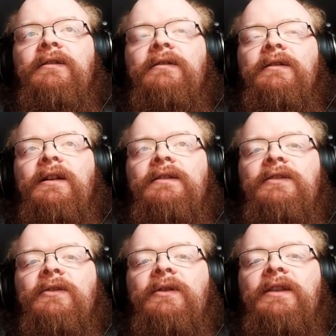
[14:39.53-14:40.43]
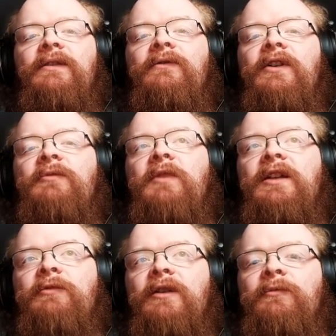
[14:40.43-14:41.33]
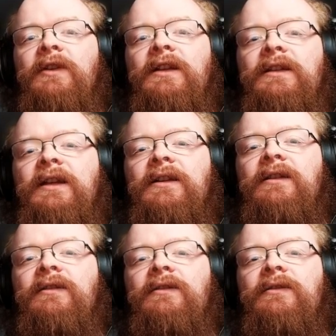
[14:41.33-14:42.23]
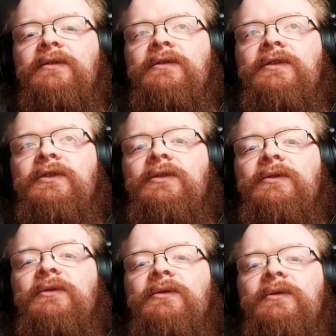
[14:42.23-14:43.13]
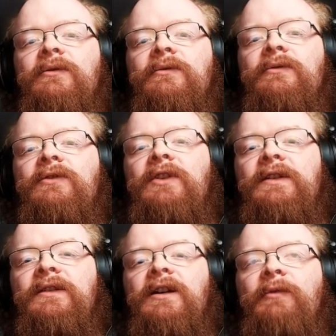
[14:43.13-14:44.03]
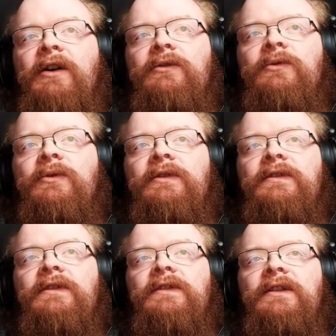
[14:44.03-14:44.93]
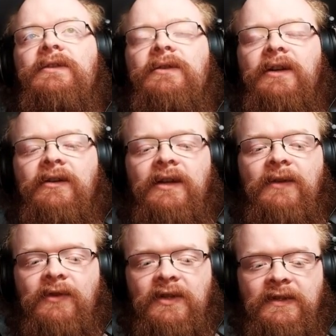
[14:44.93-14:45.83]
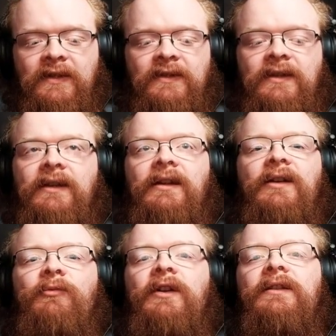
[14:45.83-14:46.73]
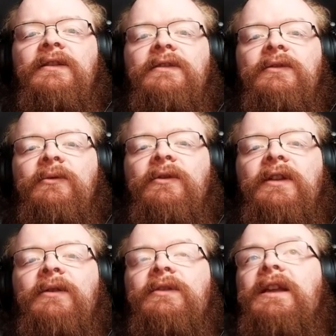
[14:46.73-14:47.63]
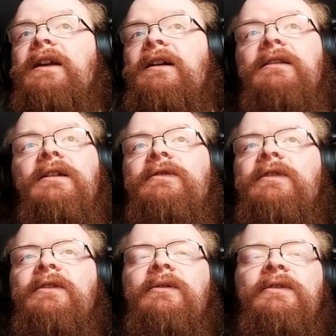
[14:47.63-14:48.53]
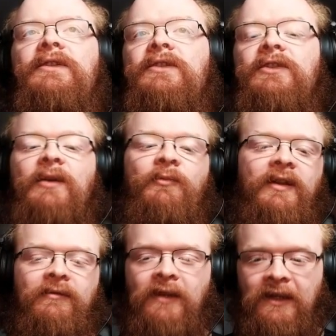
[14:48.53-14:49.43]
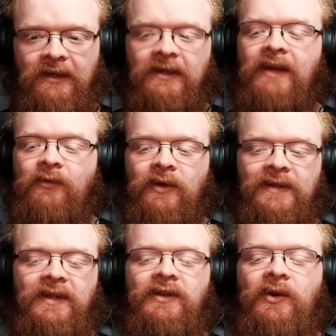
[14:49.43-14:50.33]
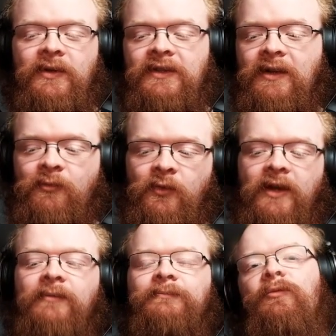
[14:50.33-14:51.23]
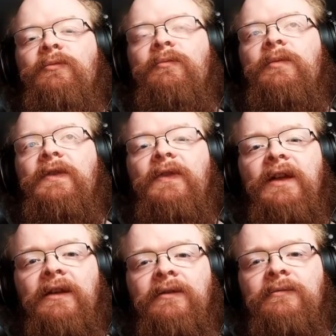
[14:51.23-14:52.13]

And so at the very minimum, he needed to just come out towards the center here, even just extending up like this, or like what the AI loves to do is just jumping. Never extend, always jump, right? But then